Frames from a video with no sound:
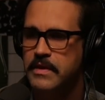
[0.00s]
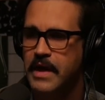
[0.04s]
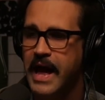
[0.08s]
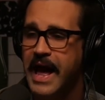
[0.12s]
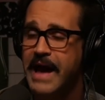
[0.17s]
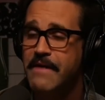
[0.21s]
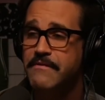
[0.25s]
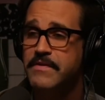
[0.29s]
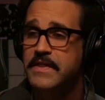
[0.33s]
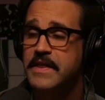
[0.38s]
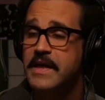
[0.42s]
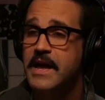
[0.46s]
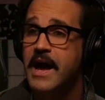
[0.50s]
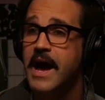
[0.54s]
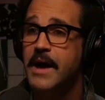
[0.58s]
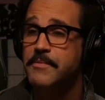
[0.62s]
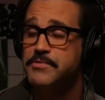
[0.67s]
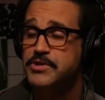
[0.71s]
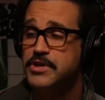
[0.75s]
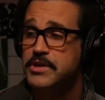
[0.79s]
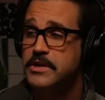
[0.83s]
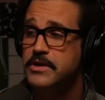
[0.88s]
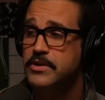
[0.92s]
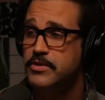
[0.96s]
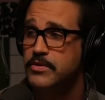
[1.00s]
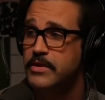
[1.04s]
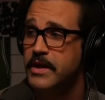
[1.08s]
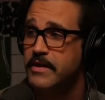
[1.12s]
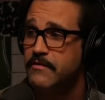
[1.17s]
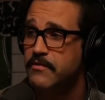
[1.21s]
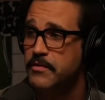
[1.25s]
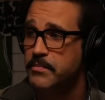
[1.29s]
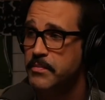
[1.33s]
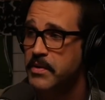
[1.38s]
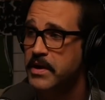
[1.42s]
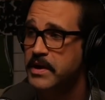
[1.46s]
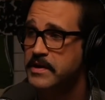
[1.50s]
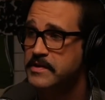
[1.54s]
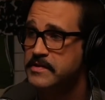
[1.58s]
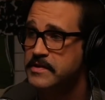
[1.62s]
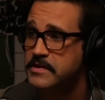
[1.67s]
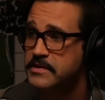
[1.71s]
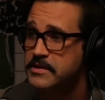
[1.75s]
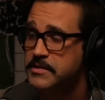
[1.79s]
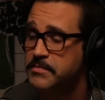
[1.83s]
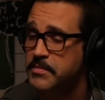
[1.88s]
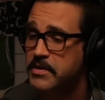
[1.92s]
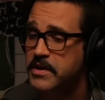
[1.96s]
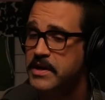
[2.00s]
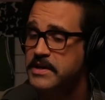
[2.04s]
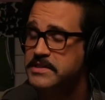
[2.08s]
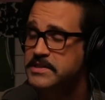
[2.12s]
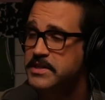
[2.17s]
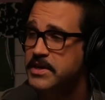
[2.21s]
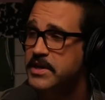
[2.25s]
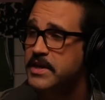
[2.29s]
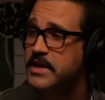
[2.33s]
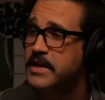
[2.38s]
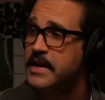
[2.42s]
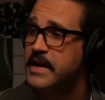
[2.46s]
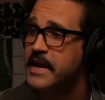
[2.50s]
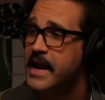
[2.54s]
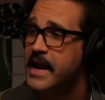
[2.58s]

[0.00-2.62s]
having the option to do that for Buddy System because it could